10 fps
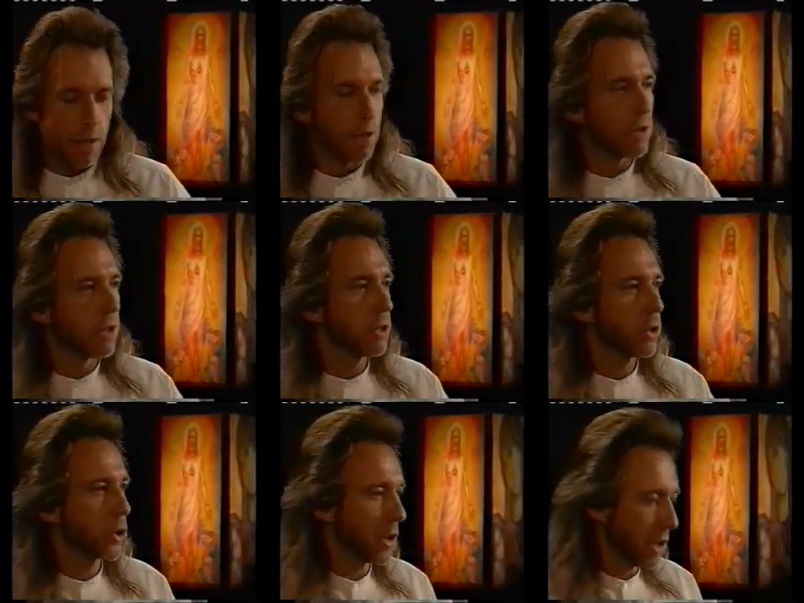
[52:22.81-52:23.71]
And it is this
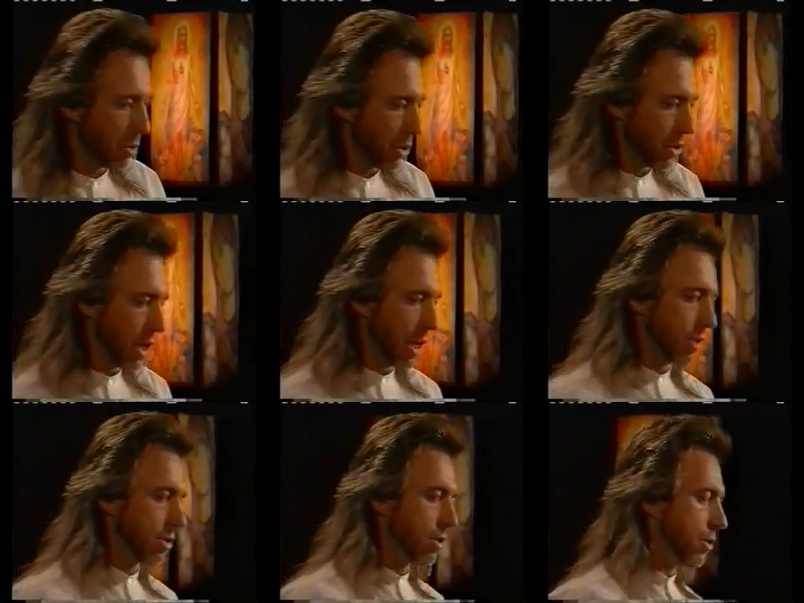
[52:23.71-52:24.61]
tree which
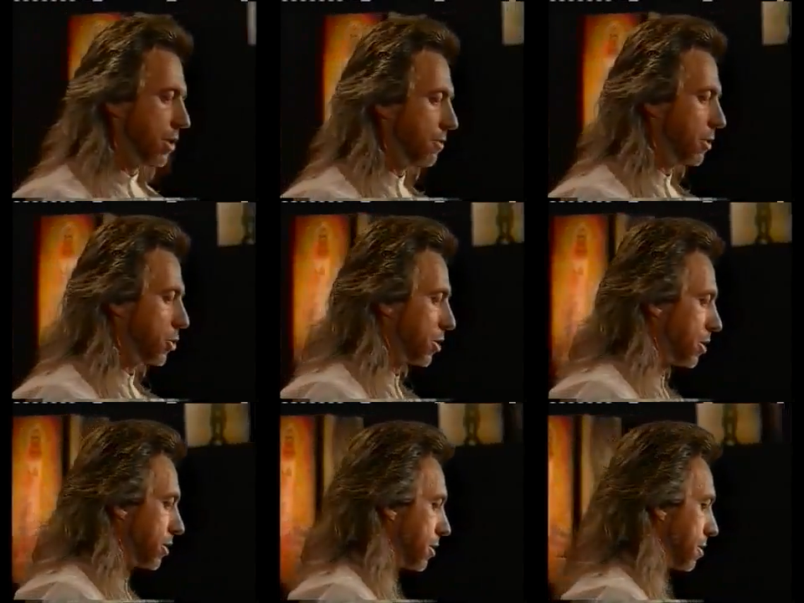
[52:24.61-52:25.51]
stands in the sea of
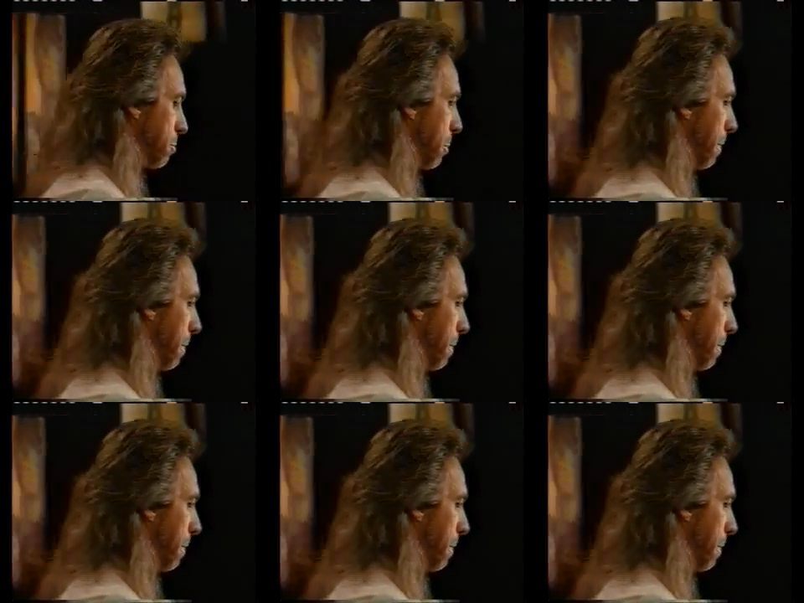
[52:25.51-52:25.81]
eternity.